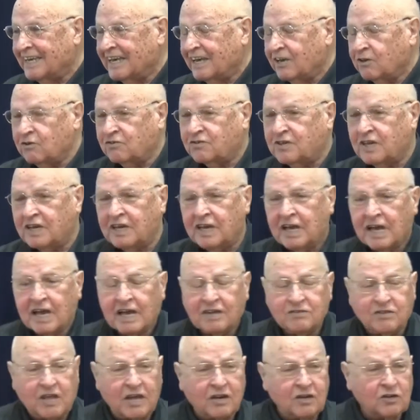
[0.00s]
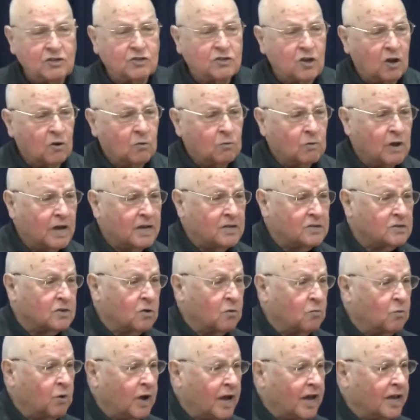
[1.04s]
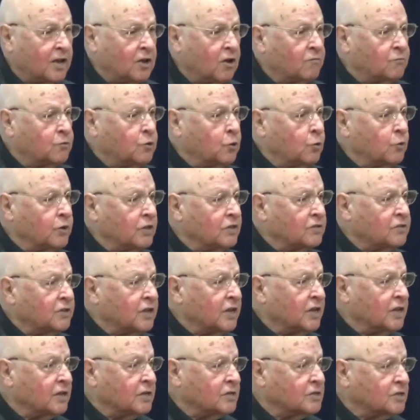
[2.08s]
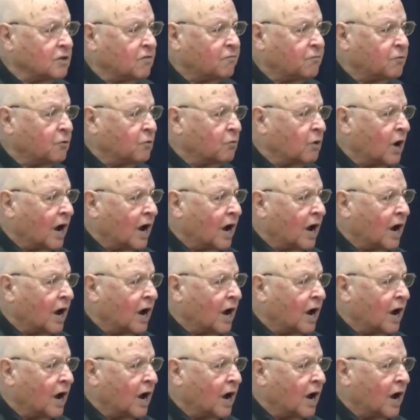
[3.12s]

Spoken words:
You see, there is always a way of doing things if you